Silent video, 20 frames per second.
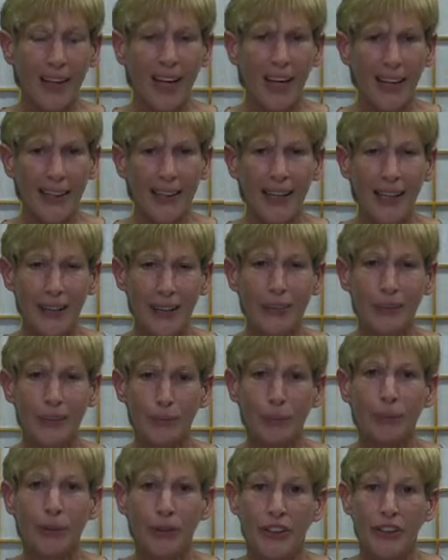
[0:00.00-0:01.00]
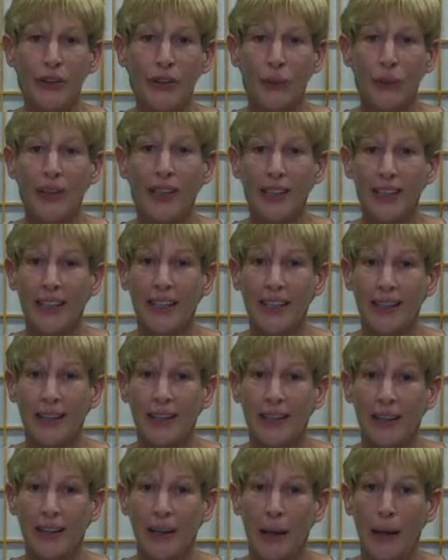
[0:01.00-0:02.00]
and they learn it pretty quickly.
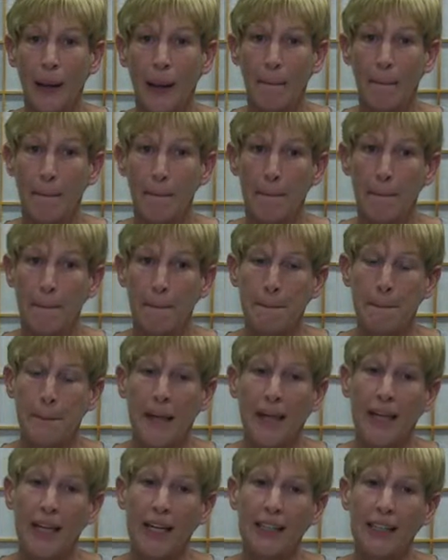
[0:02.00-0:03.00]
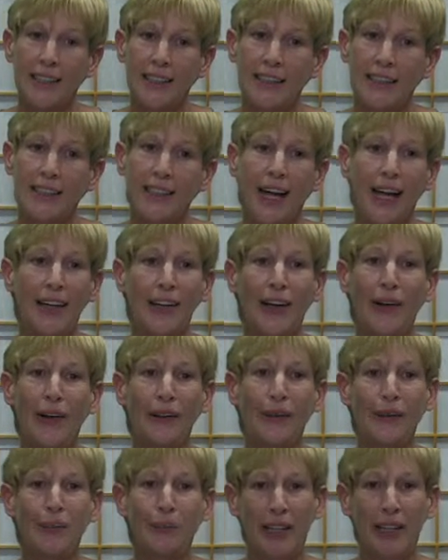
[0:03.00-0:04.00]
And it's not all
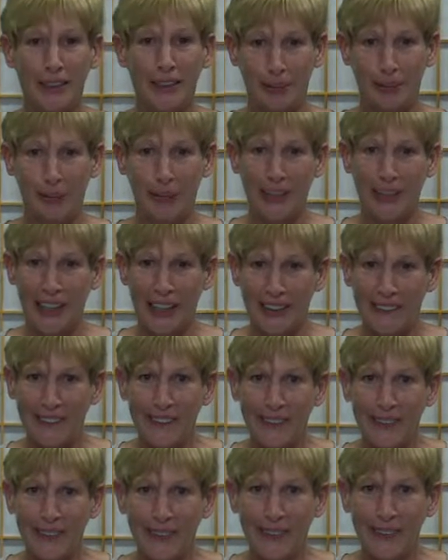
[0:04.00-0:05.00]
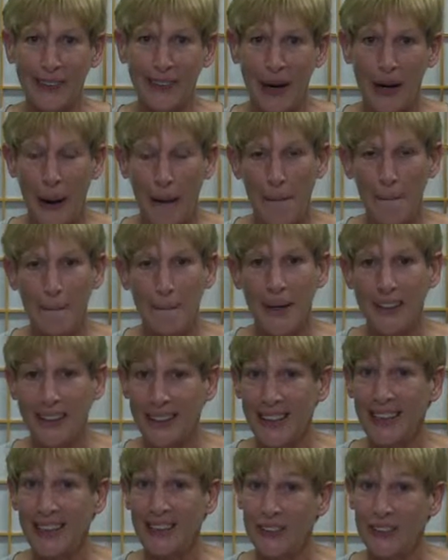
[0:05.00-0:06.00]
the best behavior, but
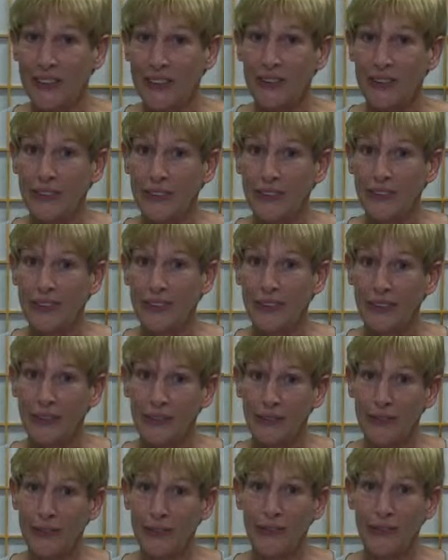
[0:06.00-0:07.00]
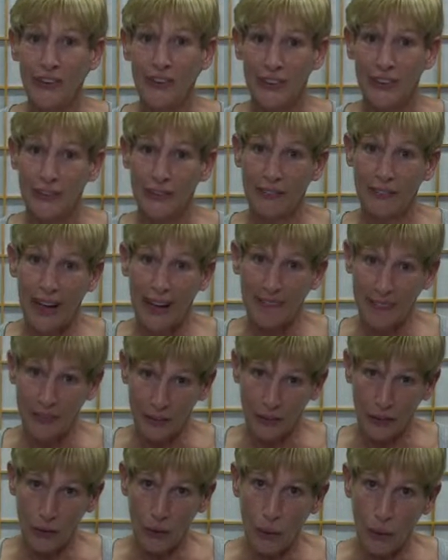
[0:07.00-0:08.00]
they learn through
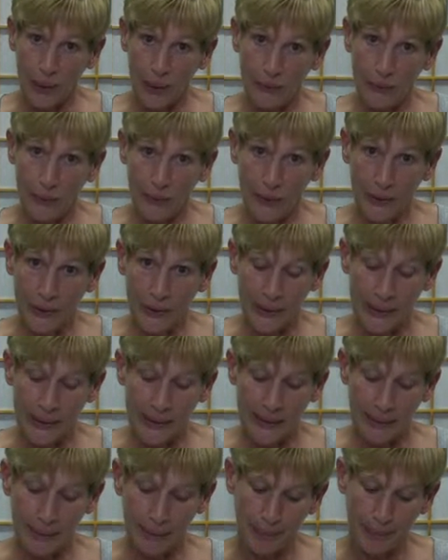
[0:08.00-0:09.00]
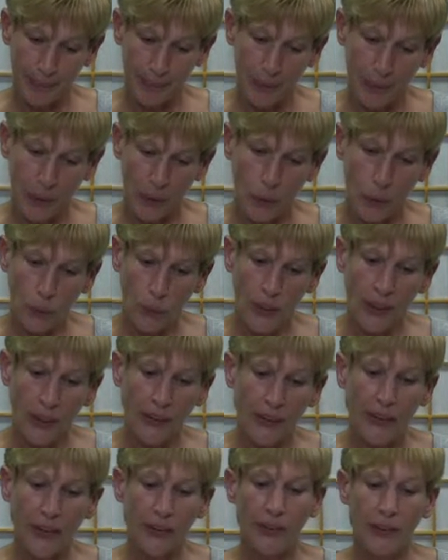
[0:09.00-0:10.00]
survival what works. We
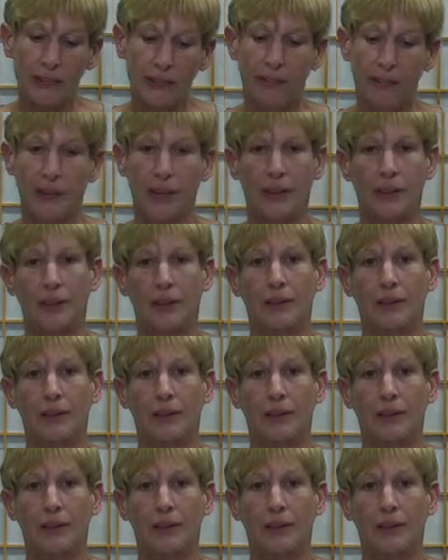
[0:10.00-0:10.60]
are no different.